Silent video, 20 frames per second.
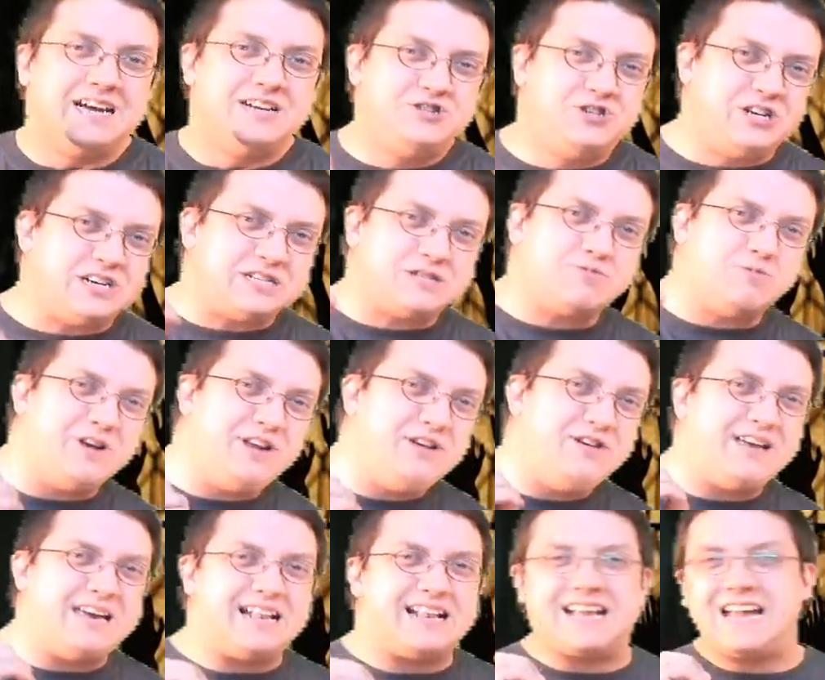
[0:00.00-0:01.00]
just when
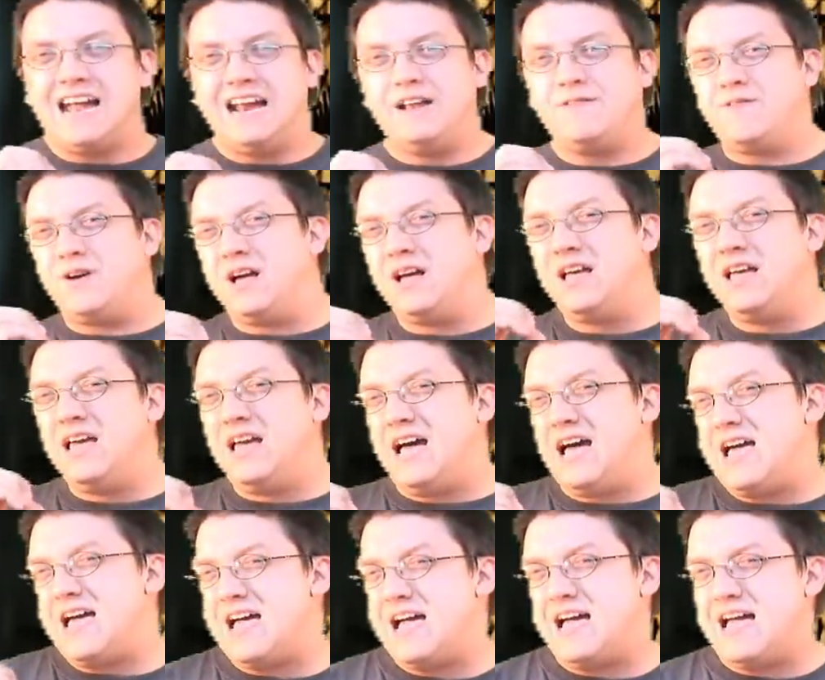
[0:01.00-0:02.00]
you get kind of a
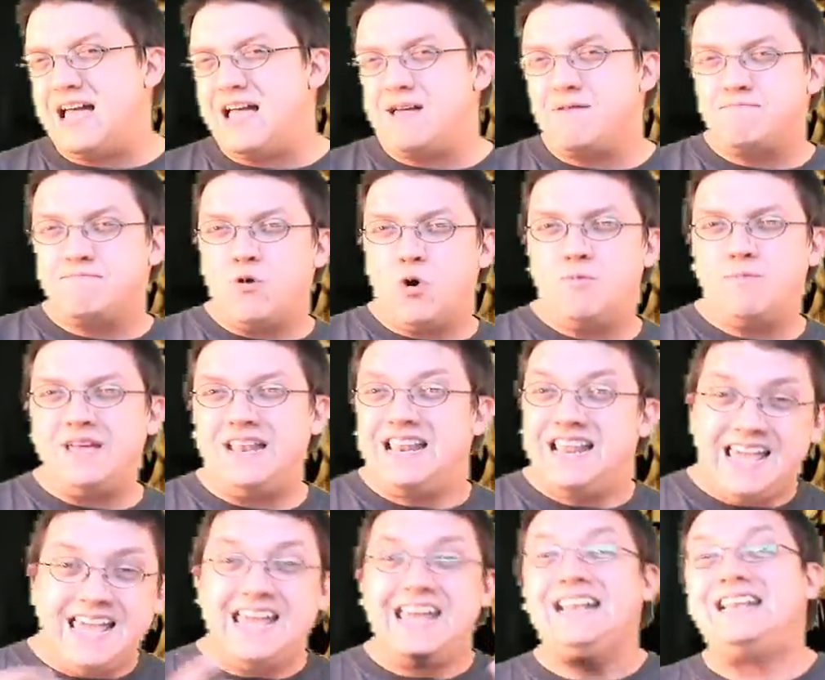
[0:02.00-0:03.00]
huh moment,
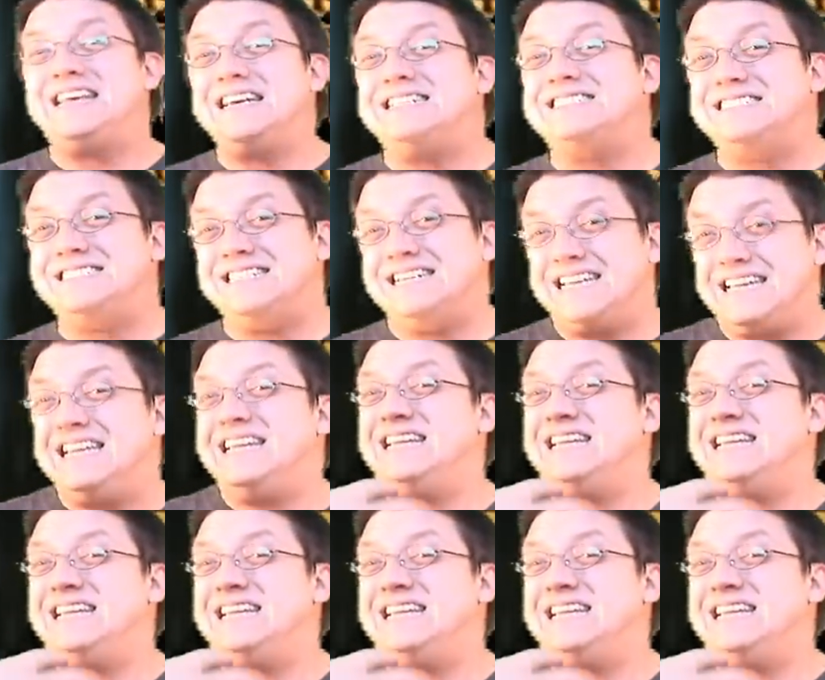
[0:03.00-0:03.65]
it gets,